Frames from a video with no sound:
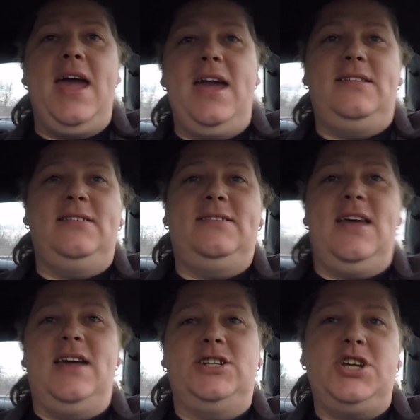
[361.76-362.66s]
hate to
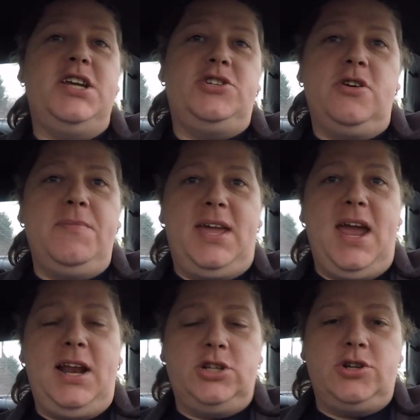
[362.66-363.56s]
say a shade tree
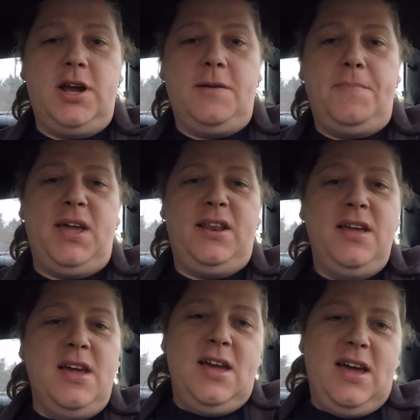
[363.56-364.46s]
mechanic trick, but
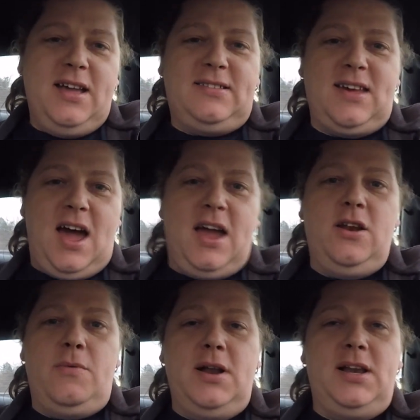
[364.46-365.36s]
that's
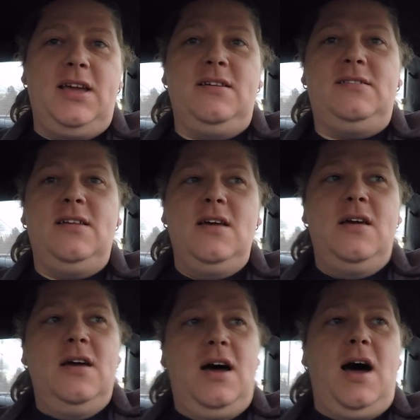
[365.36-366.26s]
kind of what it is.
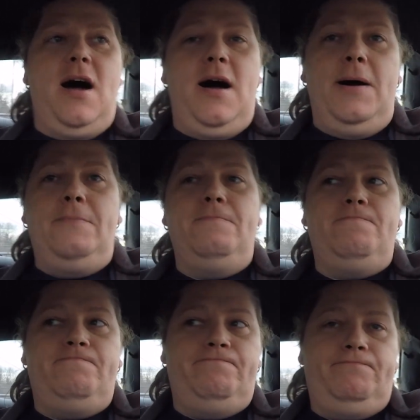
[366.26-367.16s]

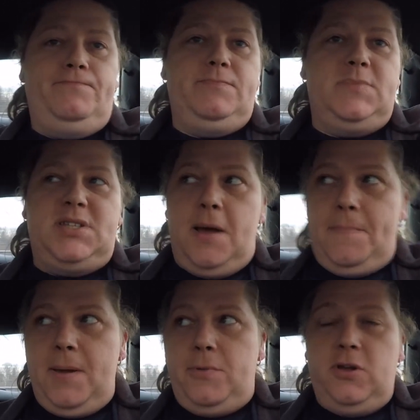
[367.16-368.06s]

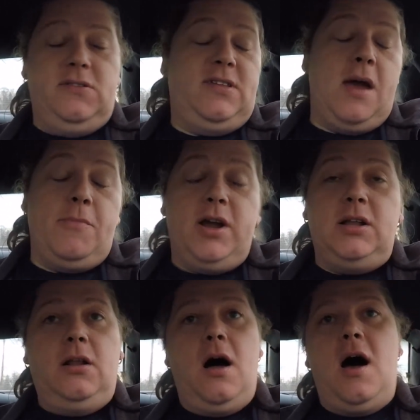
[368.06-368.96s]
Some people use emery
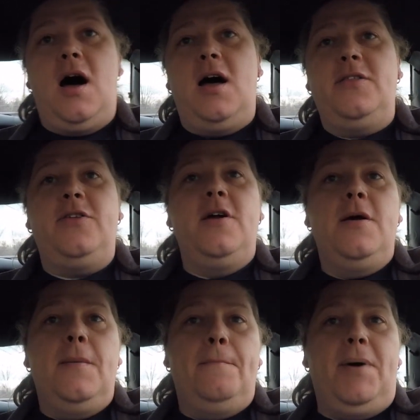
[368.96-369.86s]
cloth,
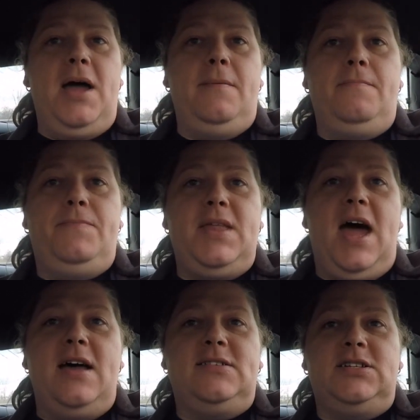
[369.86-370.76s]
but
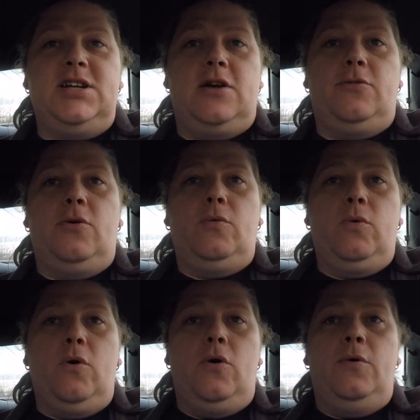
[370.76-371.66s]
as a general
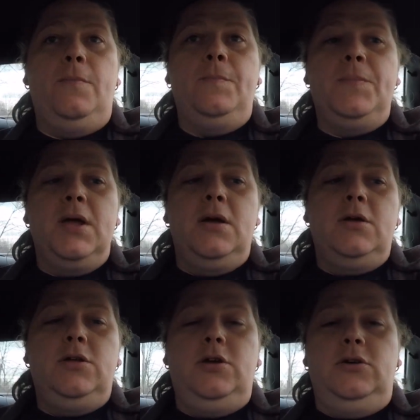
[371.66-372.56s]
rule,
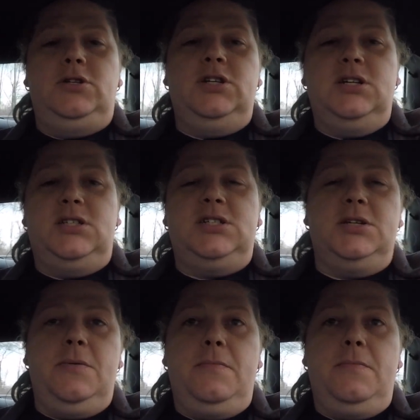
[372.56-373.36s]
you take